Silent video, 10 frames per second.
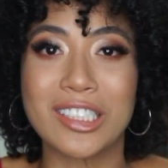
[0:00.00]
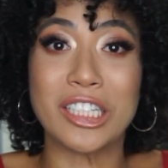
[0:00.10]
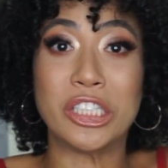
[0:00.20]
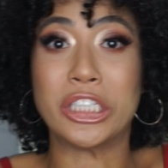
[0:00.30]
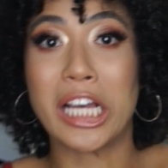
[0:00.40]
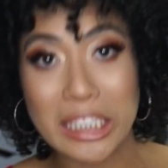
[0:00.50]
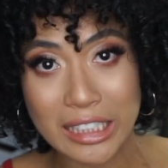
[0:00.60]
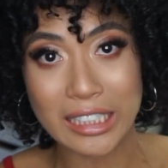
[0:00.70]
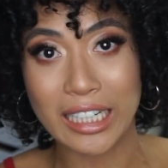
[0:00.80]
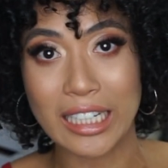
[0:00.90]

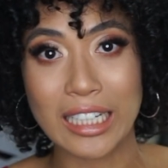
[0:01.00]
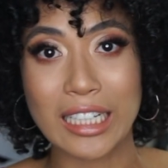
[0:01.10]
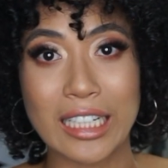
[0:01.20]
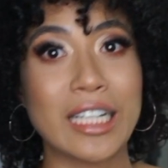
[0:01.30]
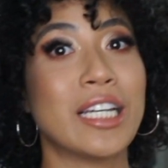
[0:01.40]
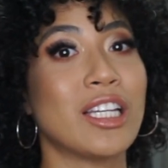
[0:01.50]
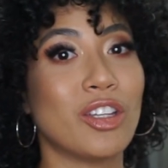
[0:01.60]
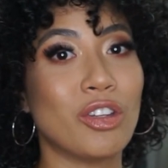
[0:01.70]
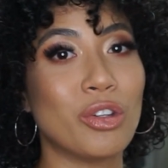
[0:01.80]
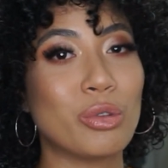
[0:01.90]
suggesting
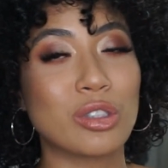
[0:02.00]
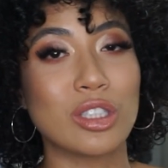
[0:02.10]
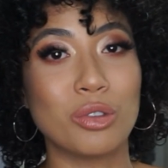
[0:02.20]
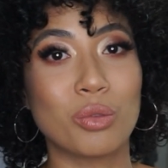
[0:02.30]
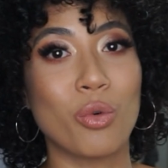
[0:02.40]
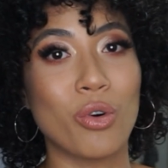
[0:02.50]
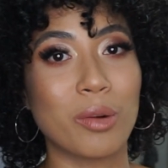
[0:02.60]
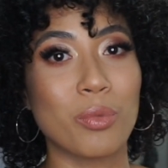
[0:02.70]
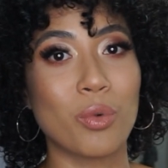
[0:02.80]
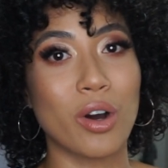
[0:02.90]
you use
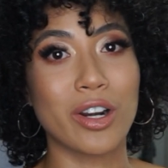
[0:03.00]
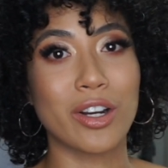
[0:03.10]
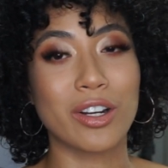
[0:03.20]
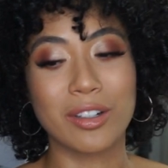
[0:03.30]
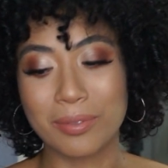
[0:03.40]
lukewarm water.